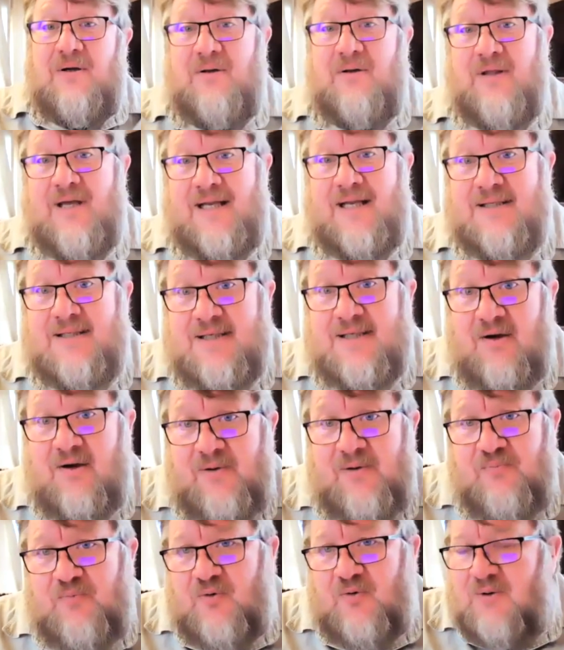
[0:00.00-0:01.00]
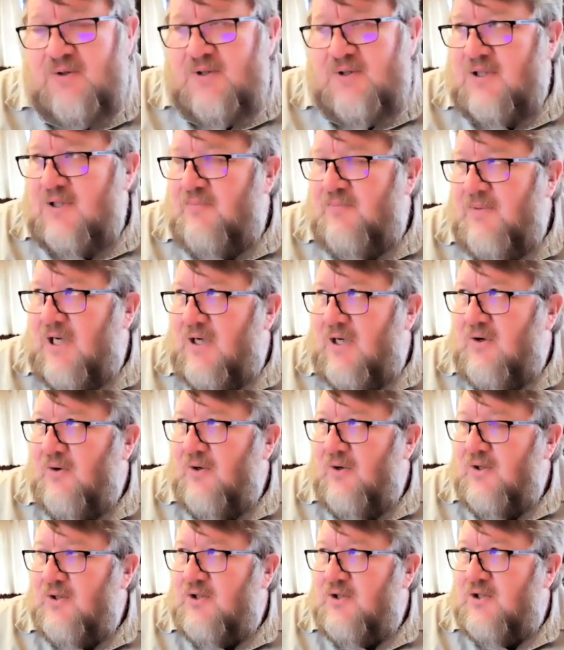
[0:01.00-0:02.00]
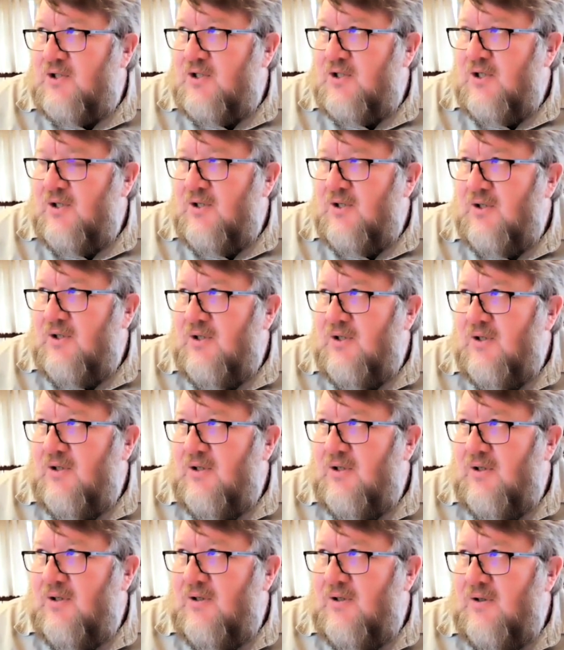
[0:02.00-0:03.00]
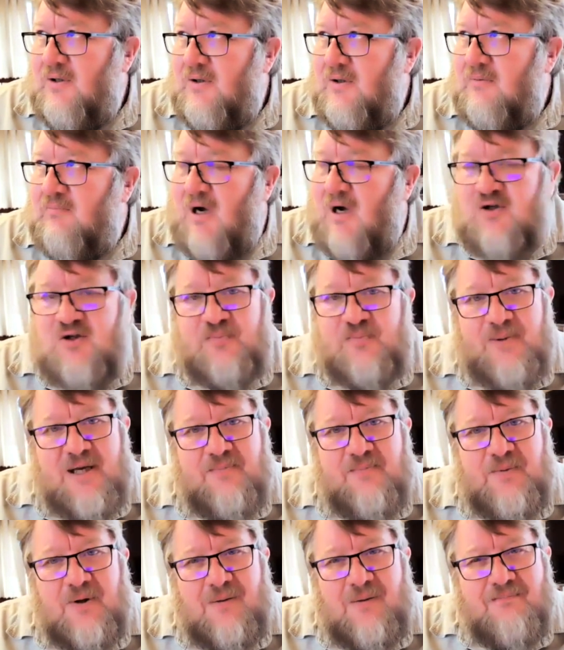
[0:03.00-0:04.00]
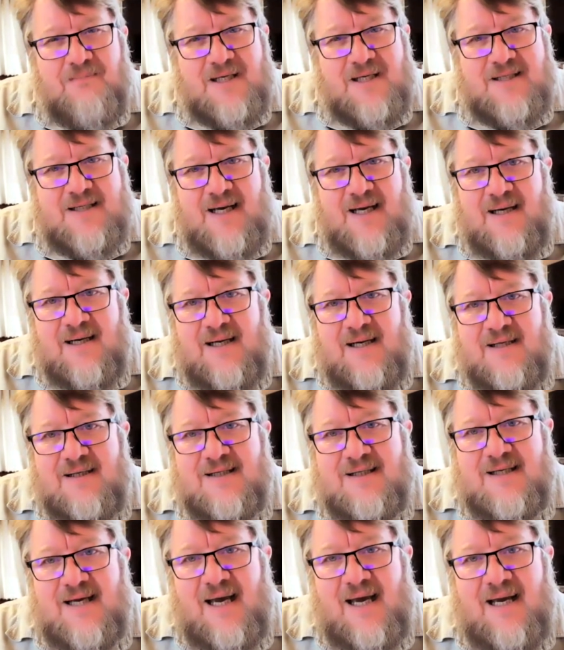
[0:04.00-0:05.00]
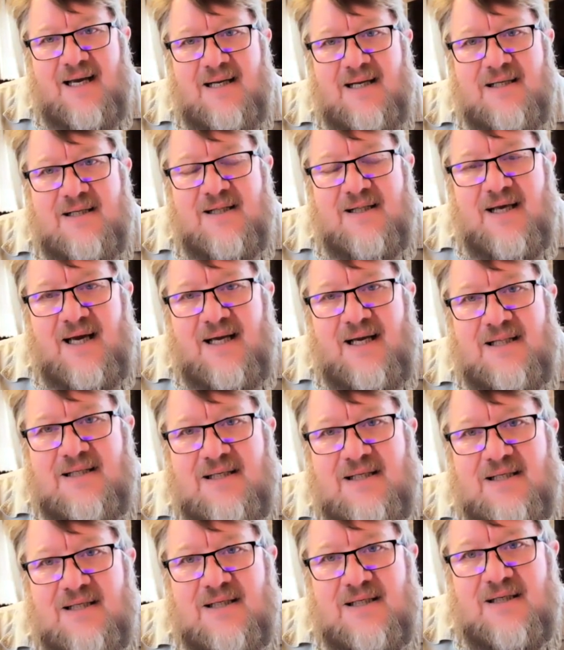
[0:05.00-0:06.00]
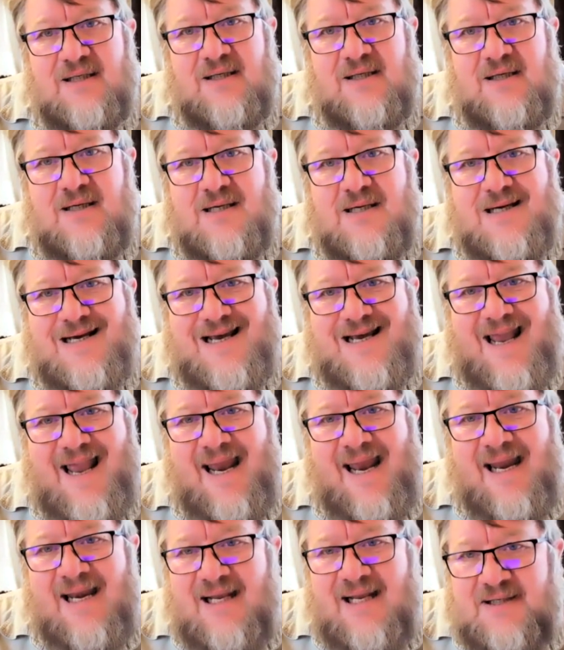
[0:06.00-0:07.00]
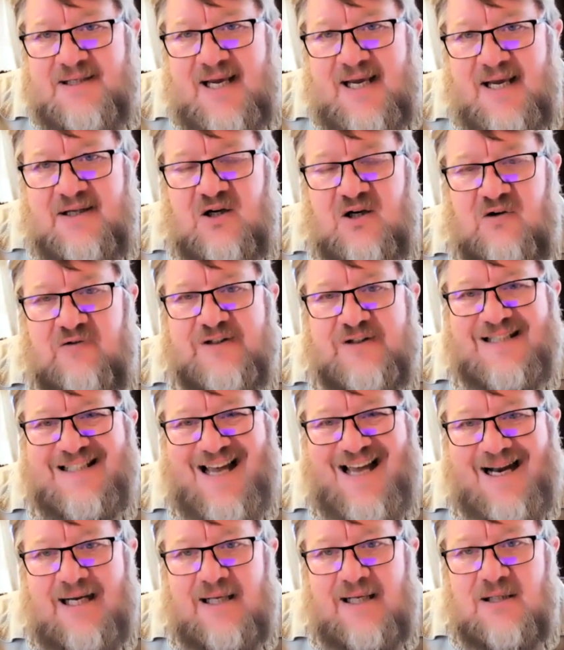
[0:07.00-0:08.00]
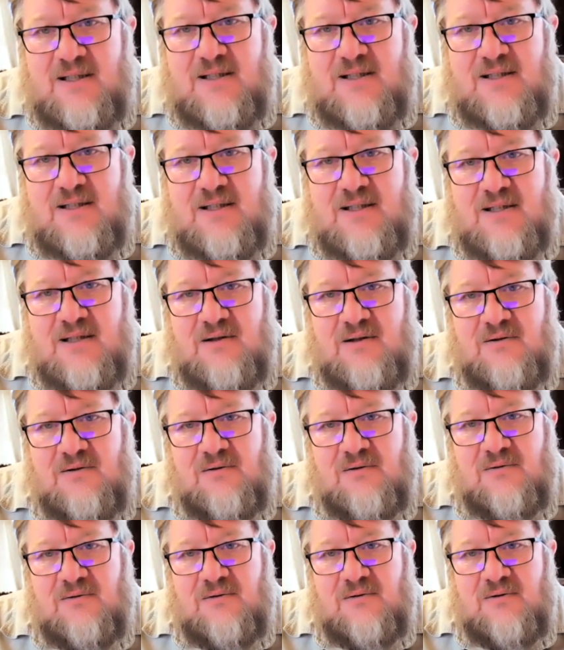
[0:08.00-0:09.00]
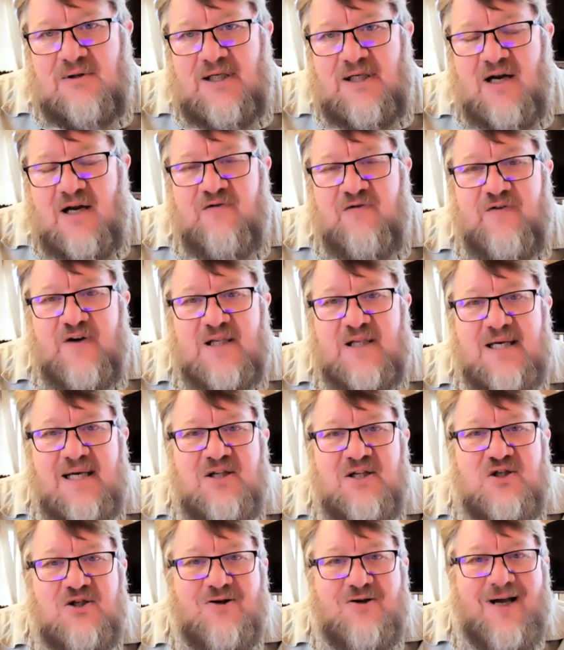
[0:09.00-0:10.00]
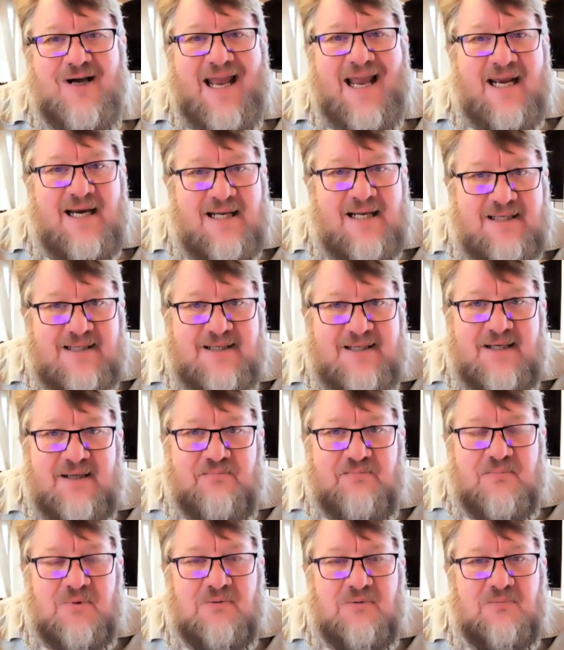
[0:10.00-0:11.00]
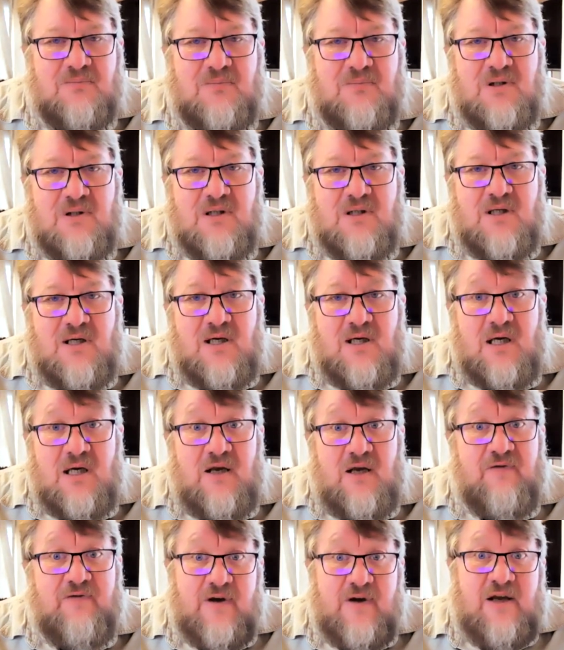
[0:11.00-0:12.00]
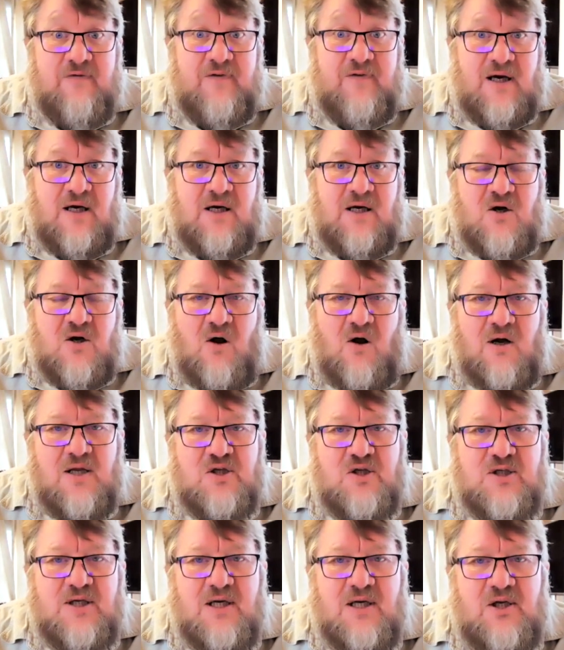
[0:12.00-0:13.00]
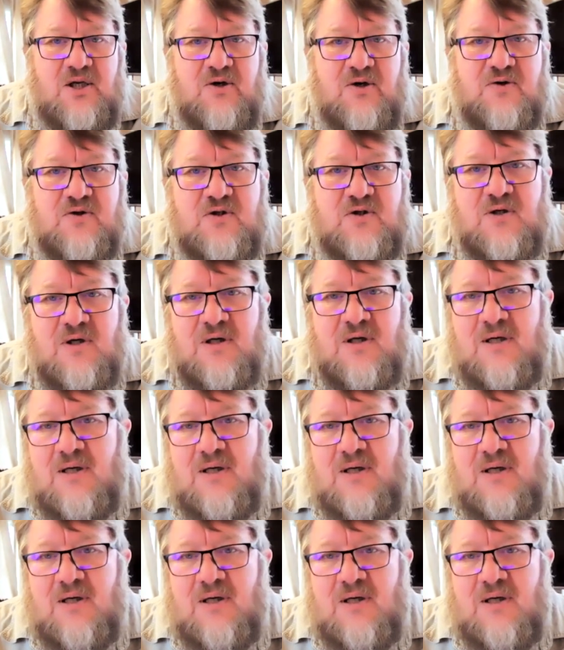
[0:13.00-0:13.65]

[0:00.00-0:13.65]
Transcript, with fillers: that's so important, because most people misunderstand that any set of talents can fit into any team if, if acknowledged and used.